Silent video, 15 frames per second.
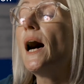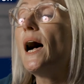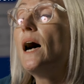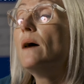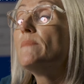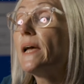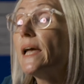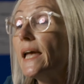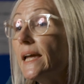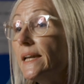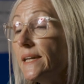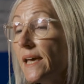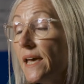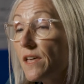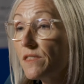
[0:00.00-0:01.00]
In
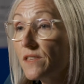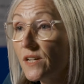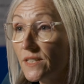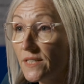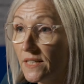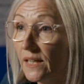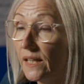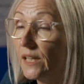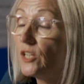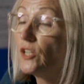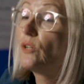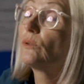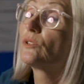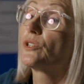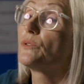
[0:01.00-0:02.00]
Year 13,
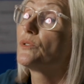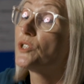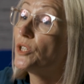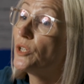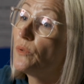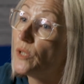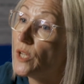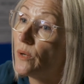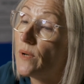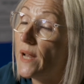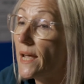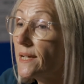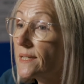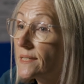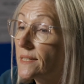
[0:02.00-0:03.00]
you will do 2
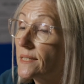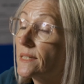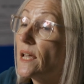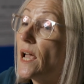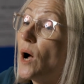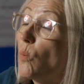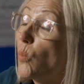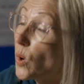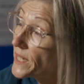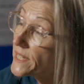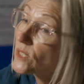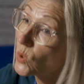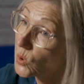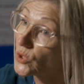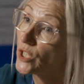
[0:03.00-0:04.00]
units. One is
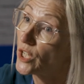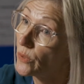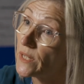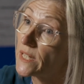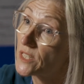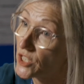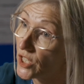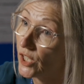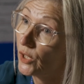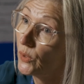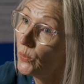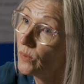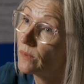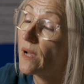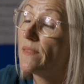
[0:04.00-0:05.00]
called Unit
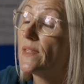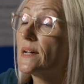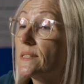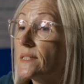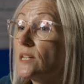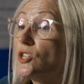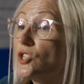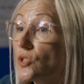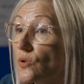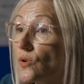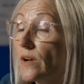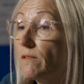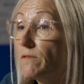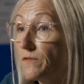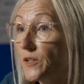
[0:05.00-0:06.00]
2, and that's
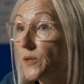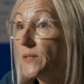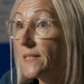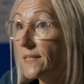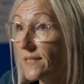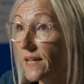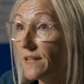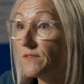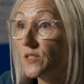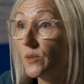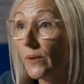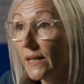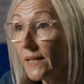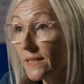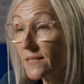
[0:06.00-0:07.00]
ensuring food is safe to
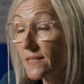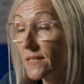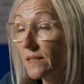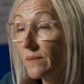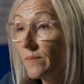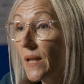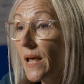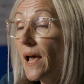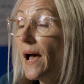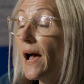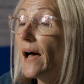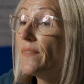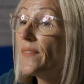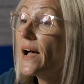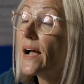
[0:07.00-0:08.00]
eat.
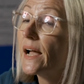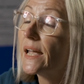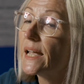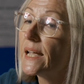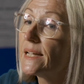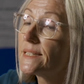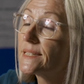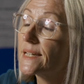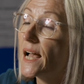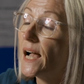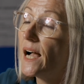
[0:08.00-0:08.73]
And that is,